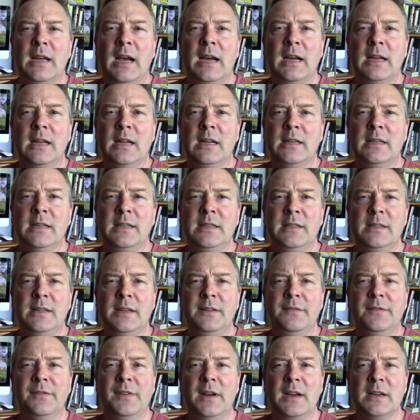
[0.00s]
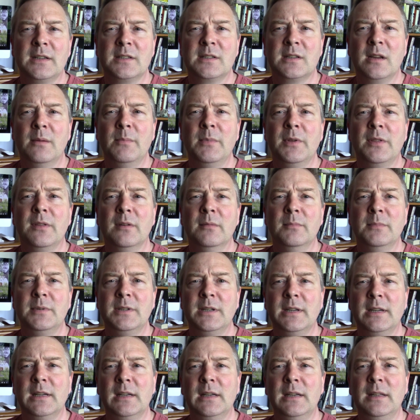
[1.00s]
and in fact some of them,
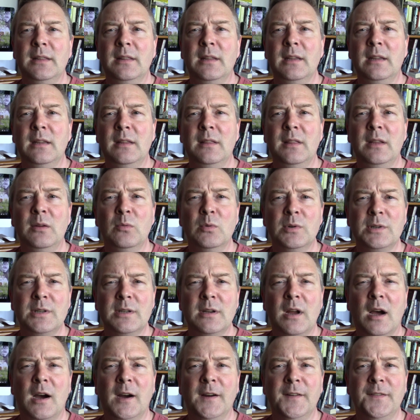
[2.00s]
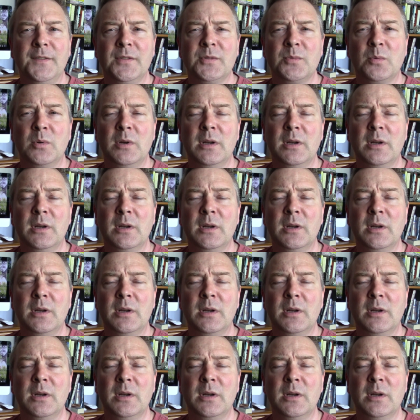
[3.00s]
particularly the wooden hives,